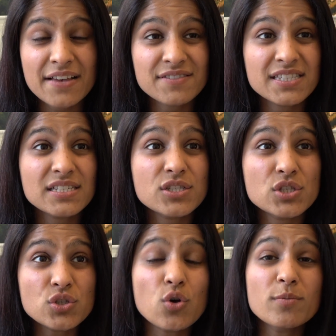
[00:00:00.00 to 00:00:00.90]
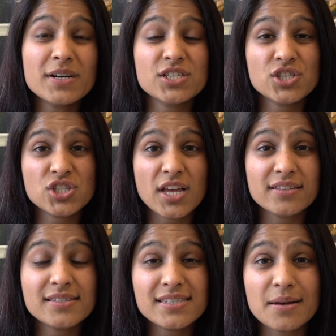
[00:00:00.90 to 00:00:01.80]
I've seen so much
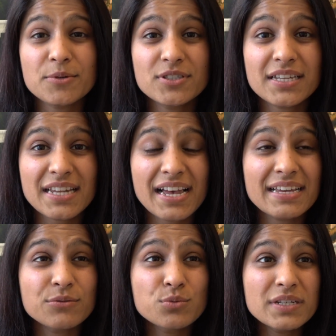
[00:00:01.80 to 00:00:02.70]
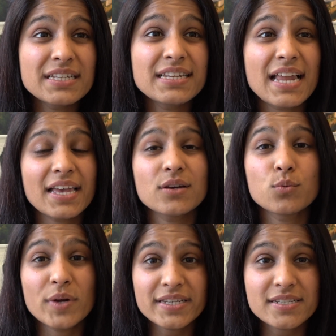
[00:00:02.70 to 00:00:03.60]
sun summer that I really like
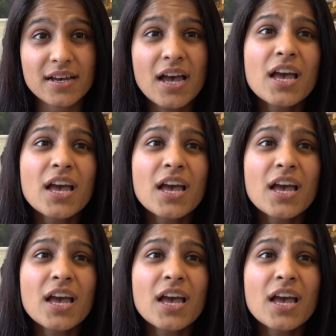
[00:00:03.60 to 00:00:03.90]
winter.